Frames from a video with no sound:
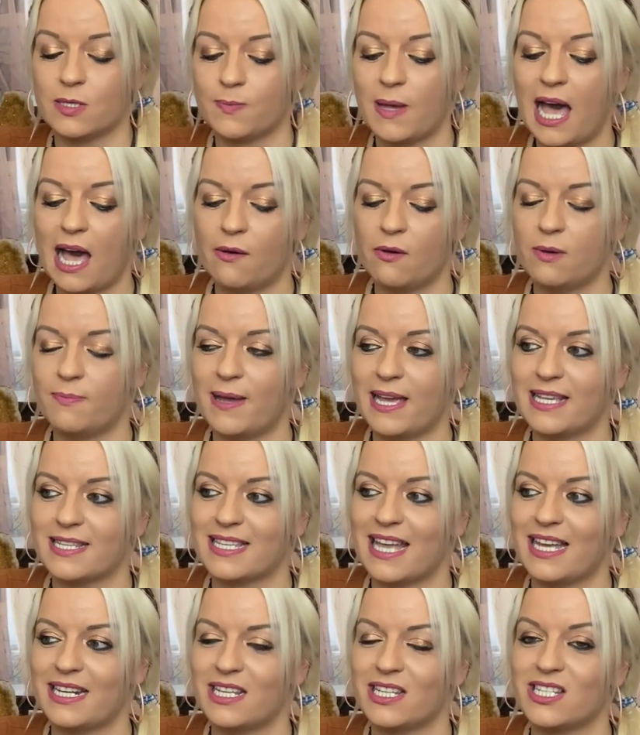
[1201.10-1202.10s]
this
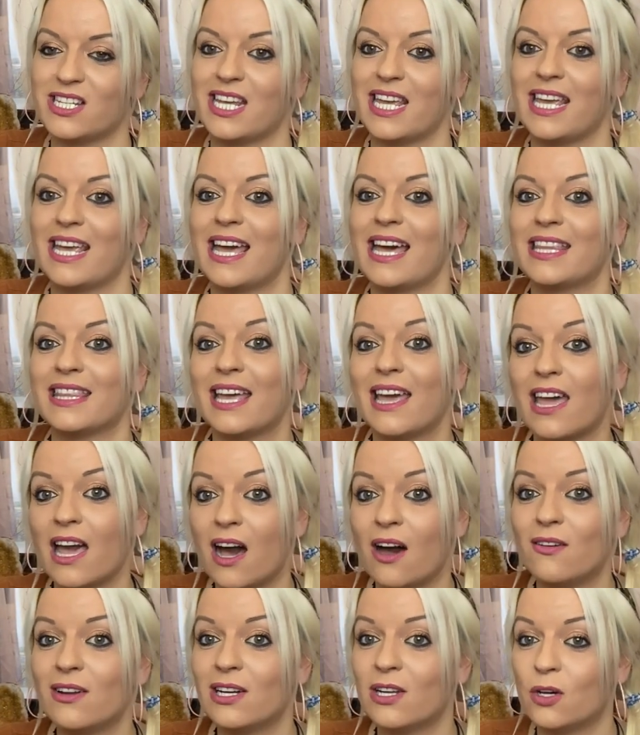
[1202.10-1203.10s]
power-based energy, and they
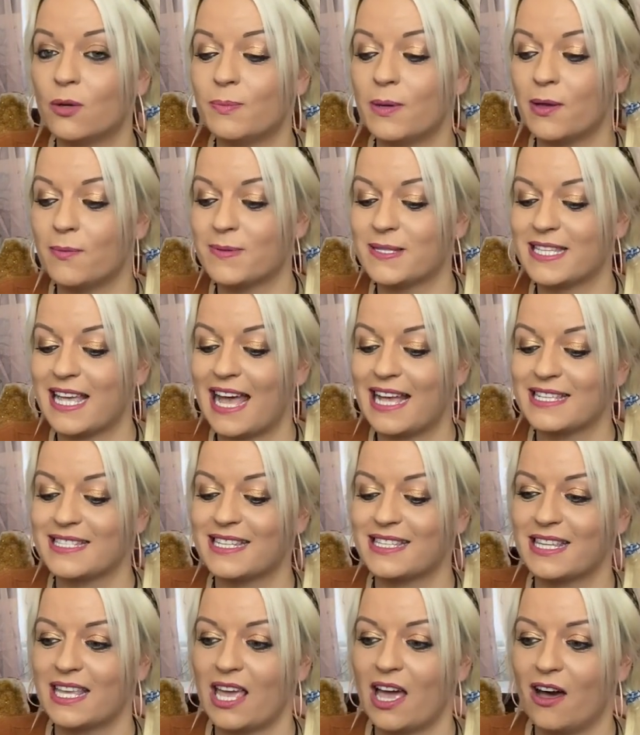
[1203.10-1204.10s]
are a little bit
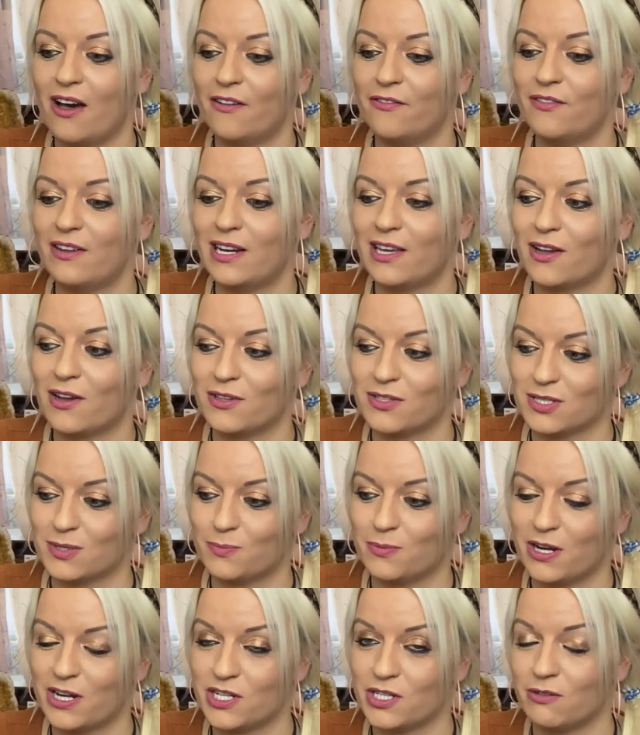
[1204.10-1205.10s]
obsessed and they are feeling under
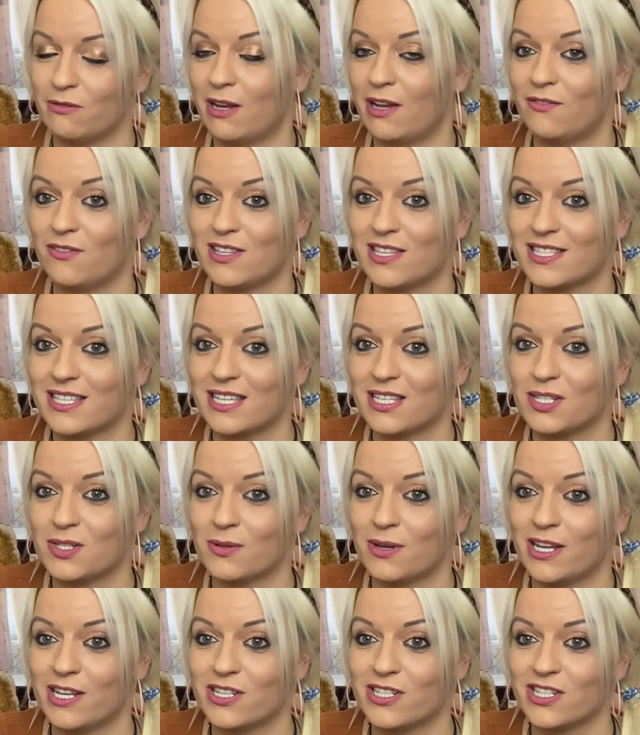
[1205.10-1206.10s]
pressure over the
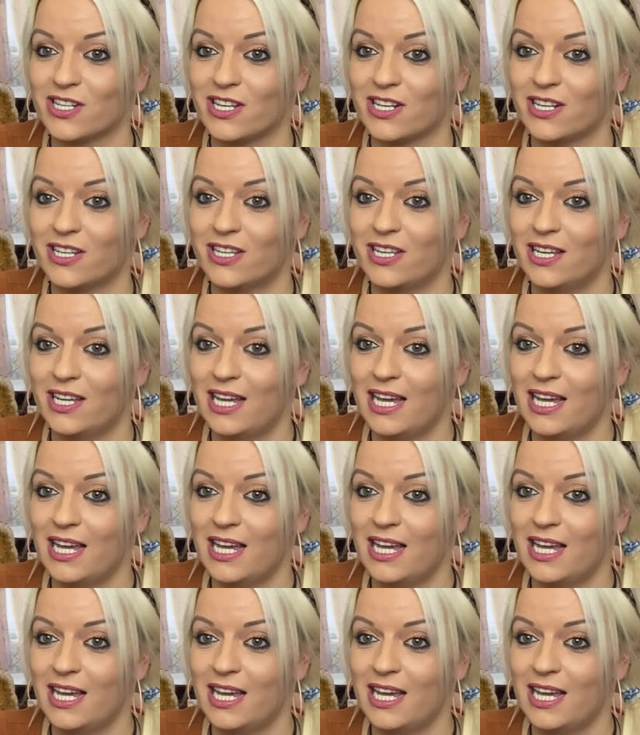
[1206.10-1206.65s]
situation.